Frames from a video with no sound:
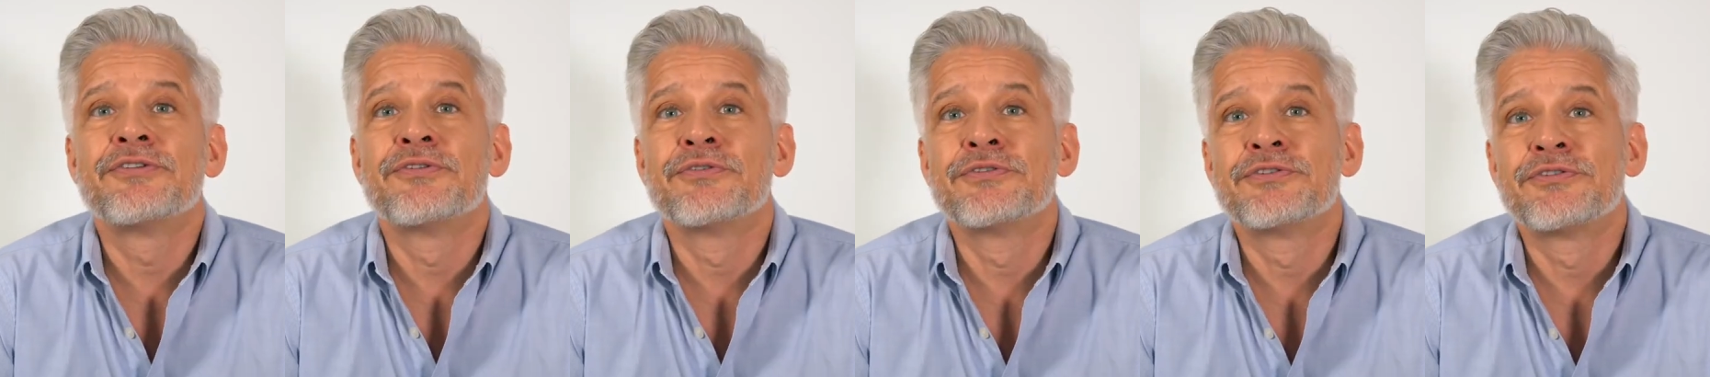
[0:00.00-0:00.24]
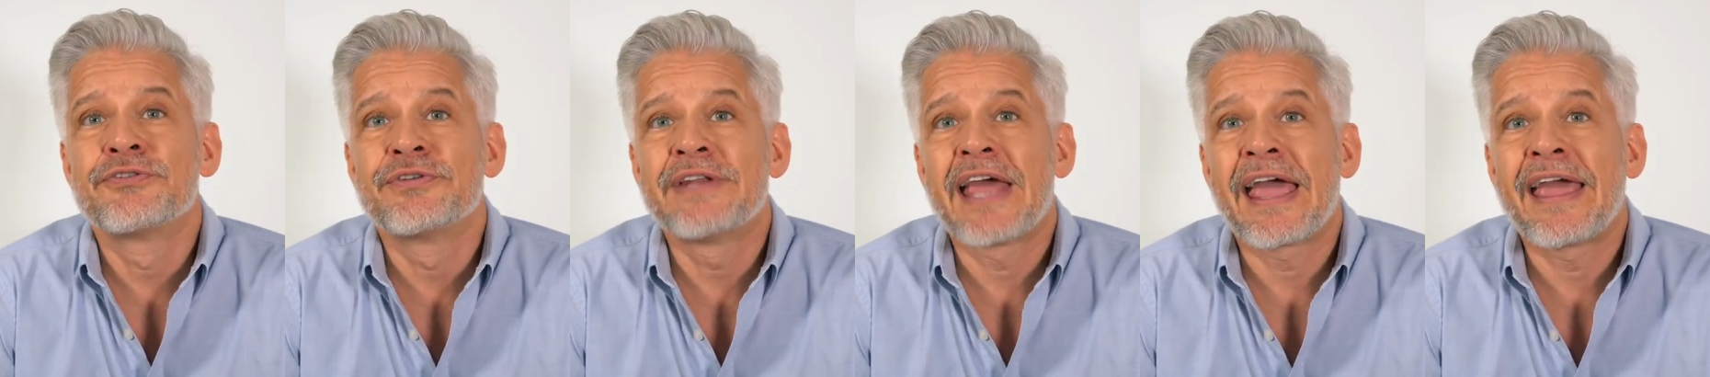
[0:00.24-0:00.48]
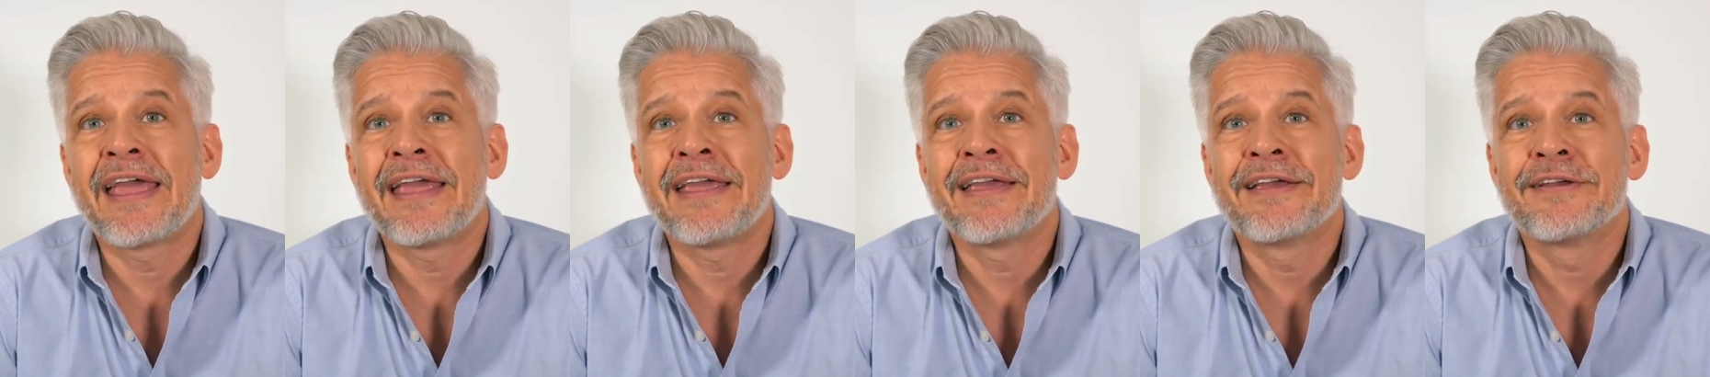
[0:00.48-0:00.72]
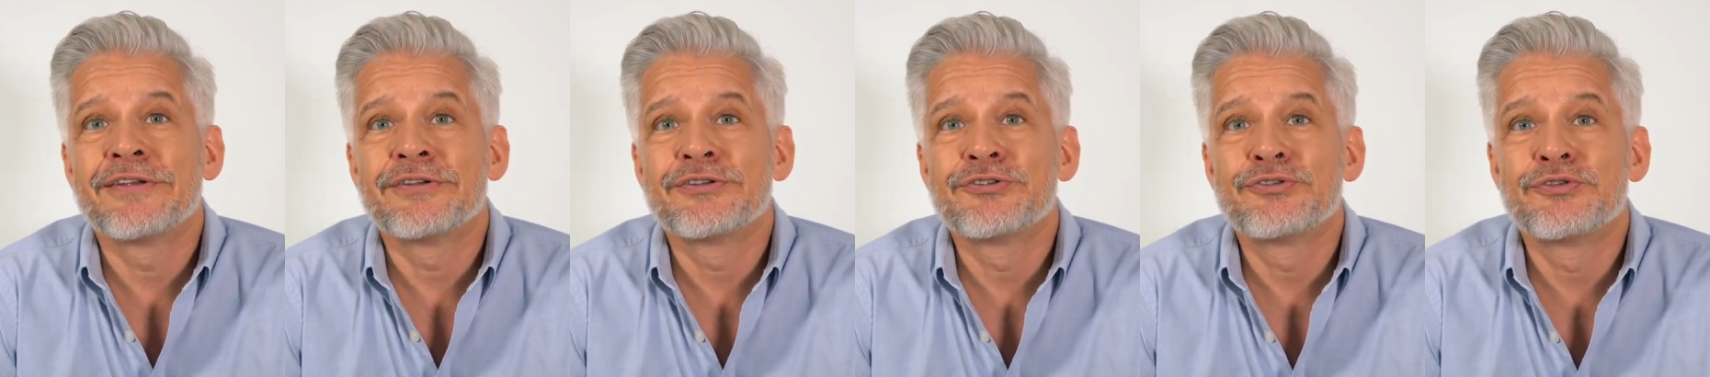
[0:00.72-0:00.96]
you
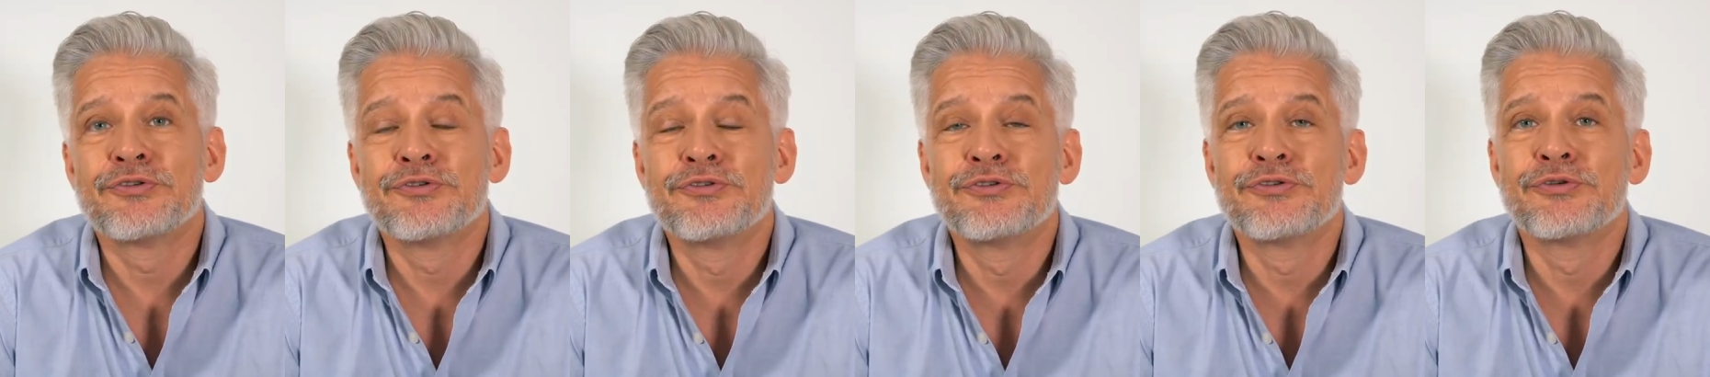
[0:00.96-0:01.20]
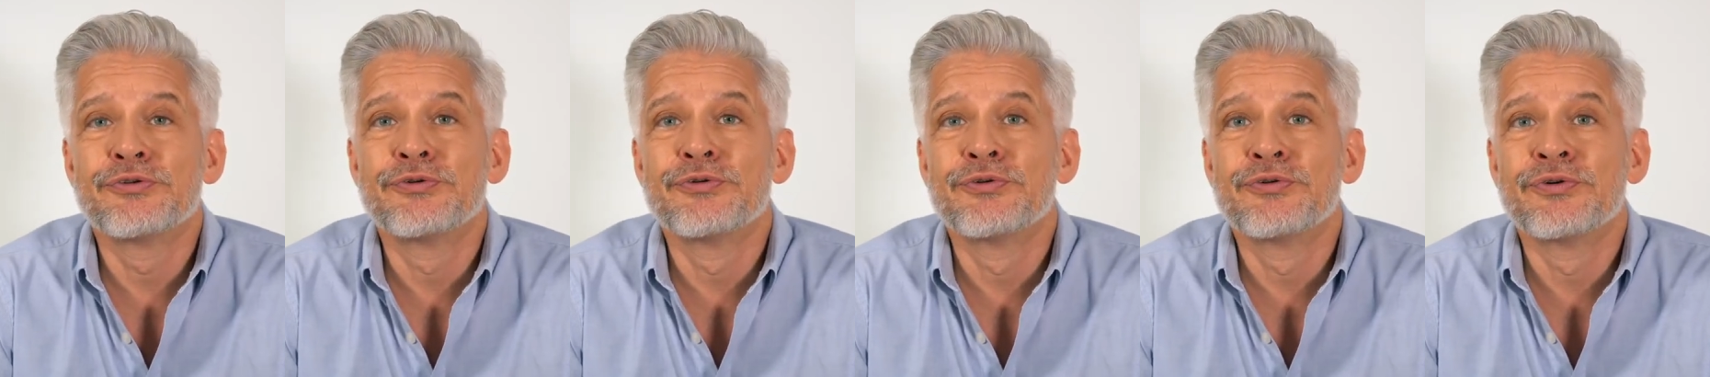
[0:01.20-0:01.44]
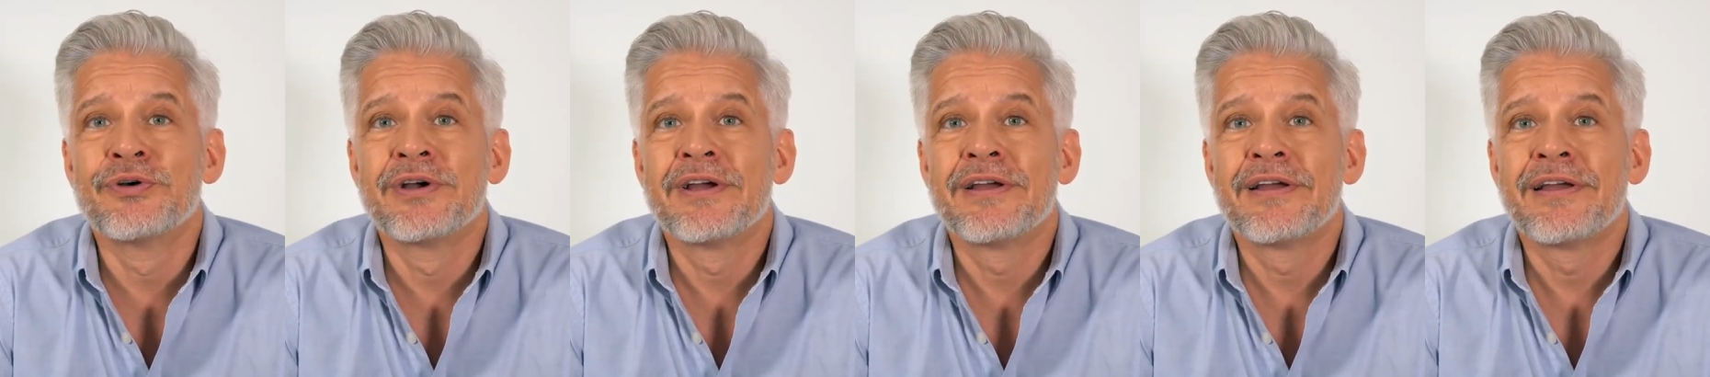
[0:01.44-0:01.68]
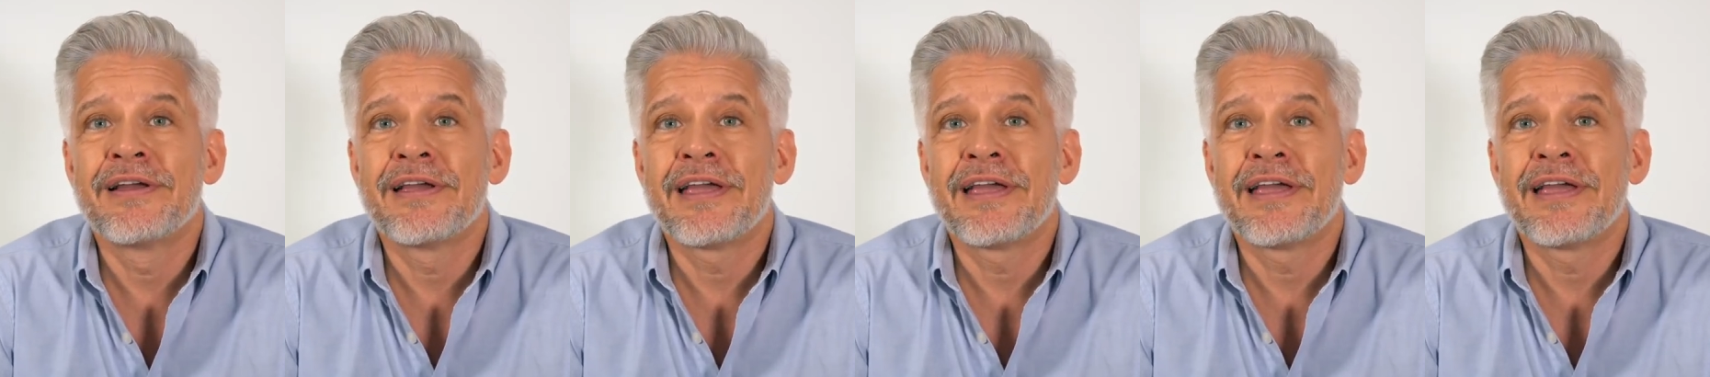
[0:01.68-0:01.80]
today to do